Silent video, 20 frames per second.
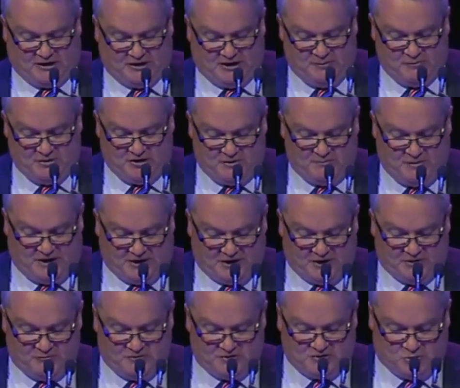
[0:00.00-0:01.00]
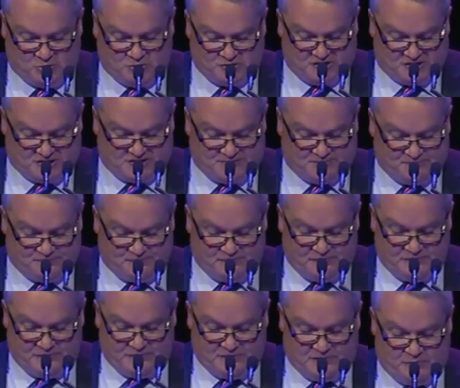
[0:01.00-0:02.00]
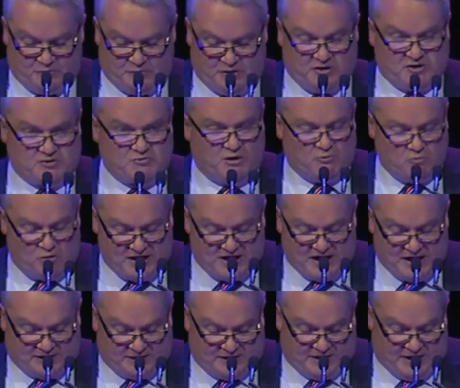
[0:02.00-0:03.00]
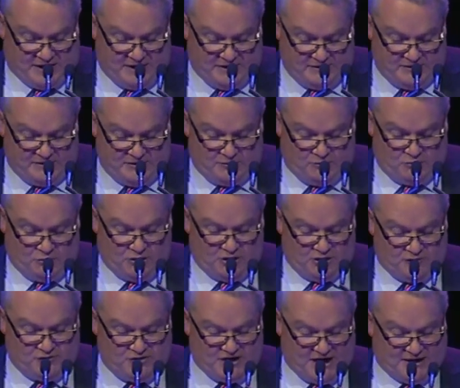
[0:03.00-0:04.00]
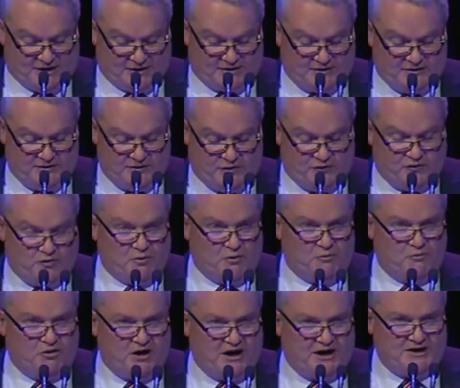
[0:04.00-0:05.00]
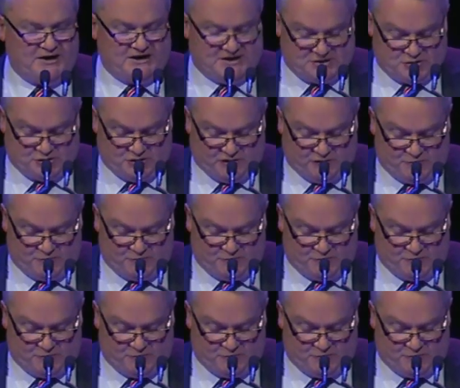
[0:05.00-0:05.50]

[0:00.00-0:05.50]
think how much sweeter that will be for us than for a team that does make it with unlimited money and